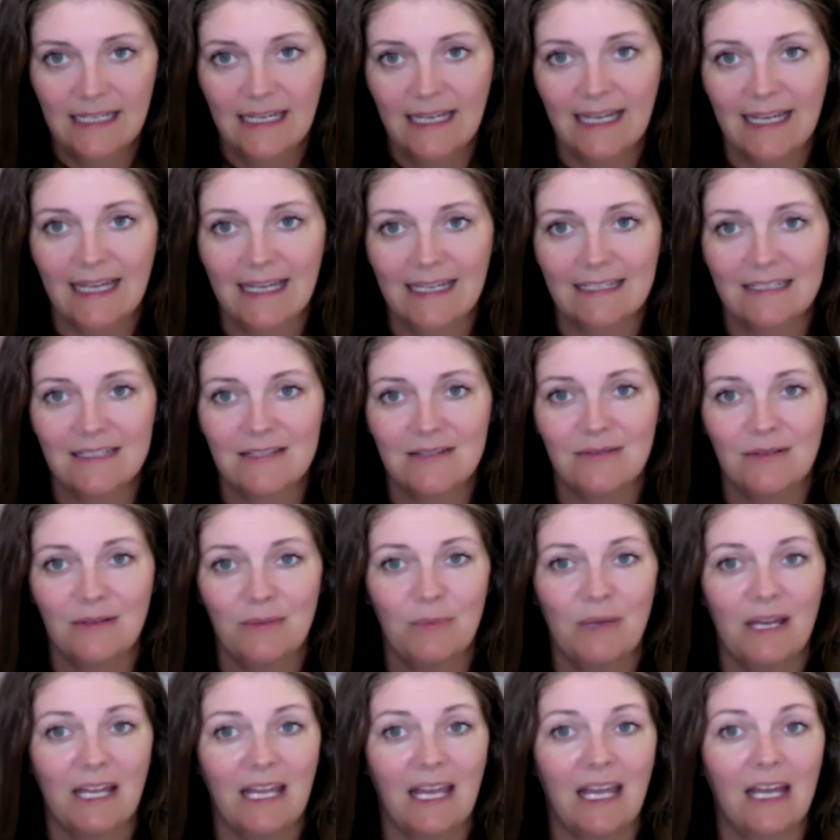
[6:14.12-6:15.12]
And
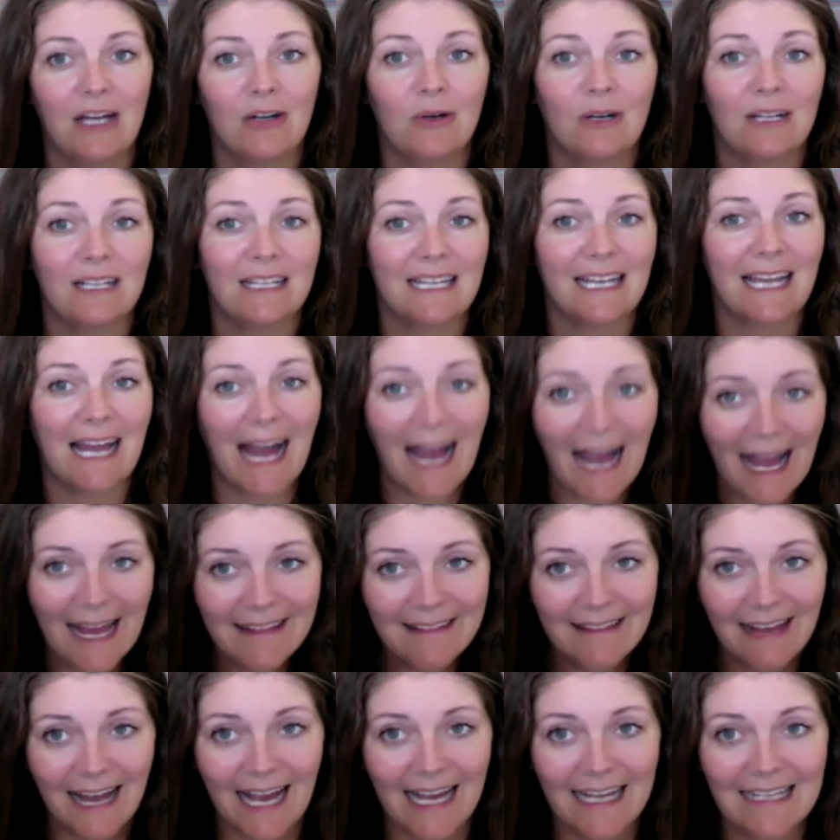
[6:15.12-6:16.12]
making quality
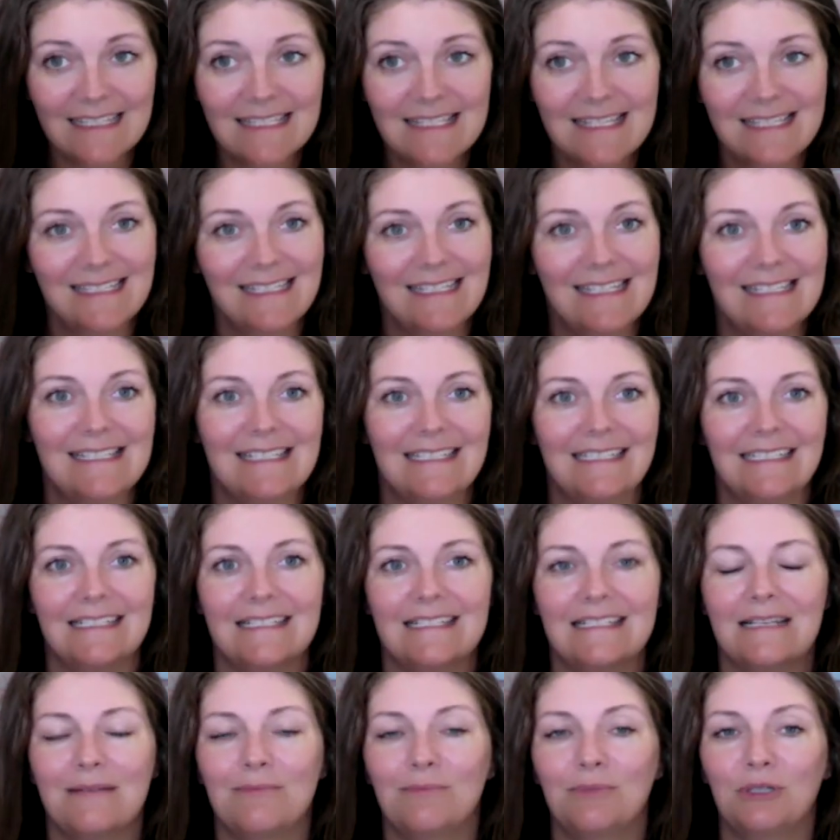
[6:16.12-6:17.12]
highlights isn't
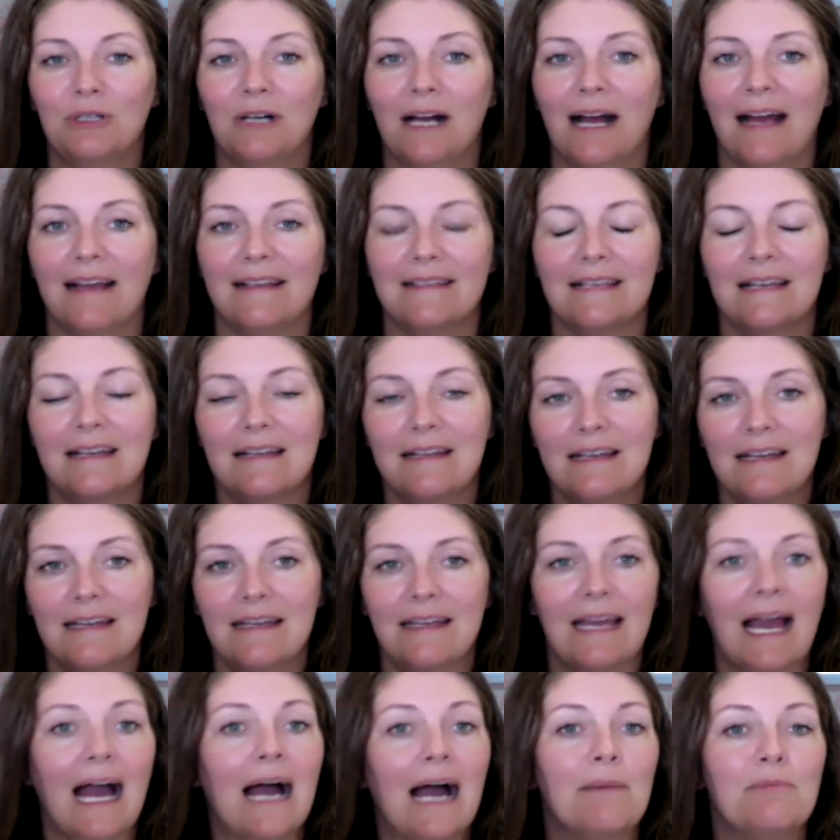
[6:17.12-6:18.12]
as simple as
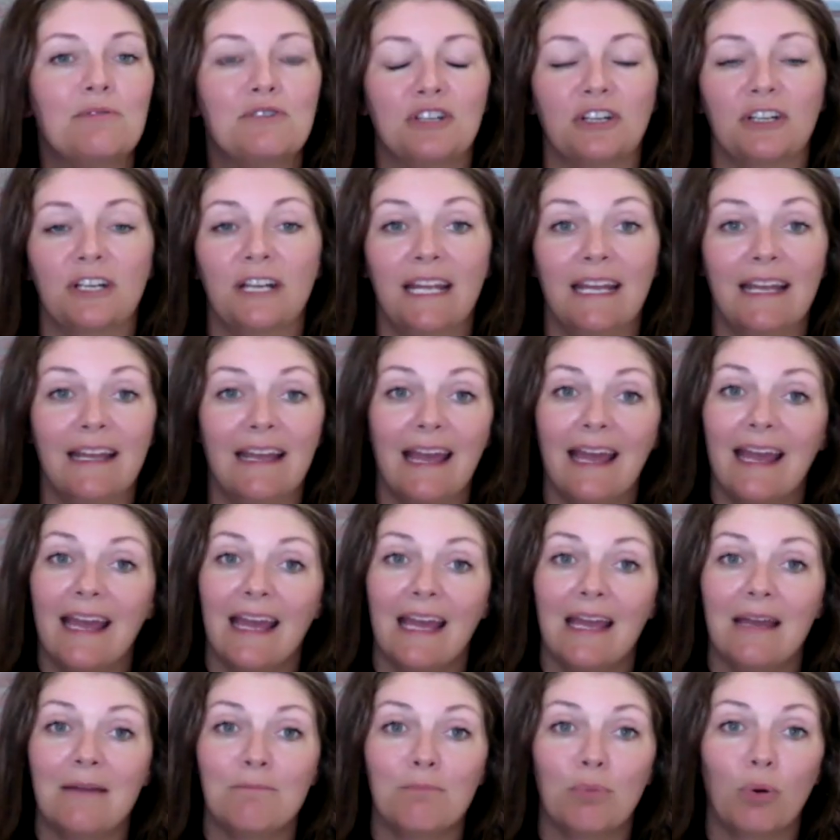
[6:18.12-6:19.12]
capturing
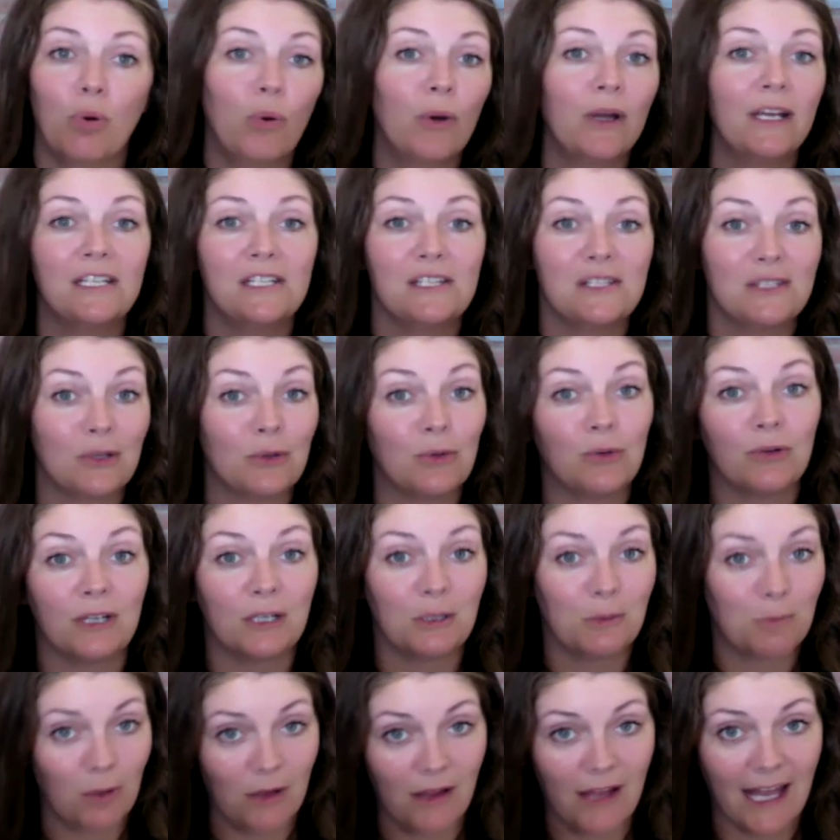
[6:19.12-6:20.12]
a point
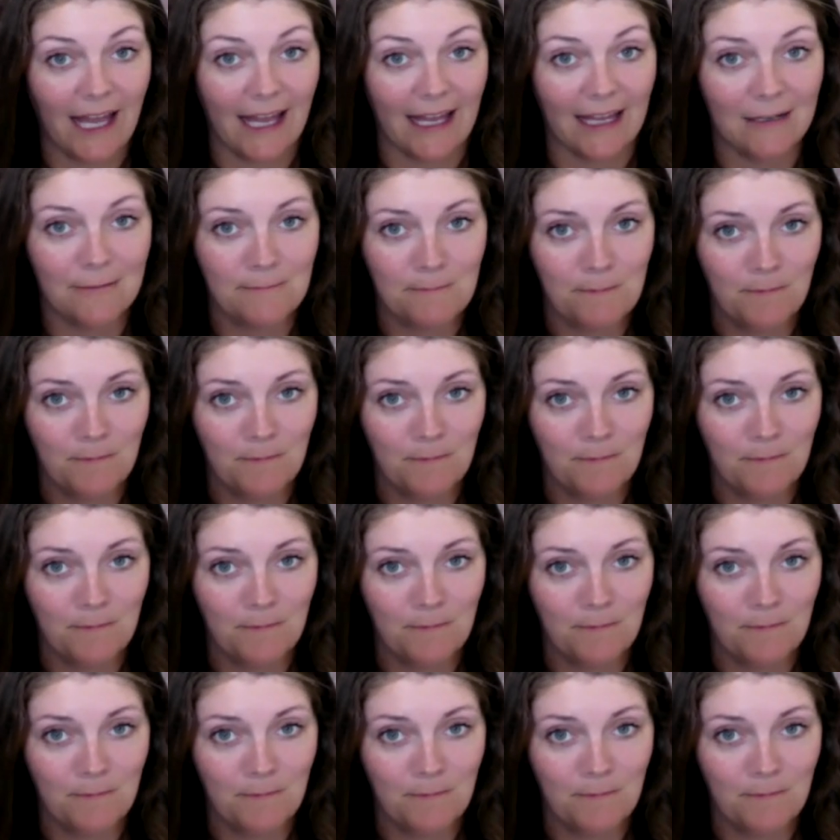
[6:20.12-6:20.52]
scoring play.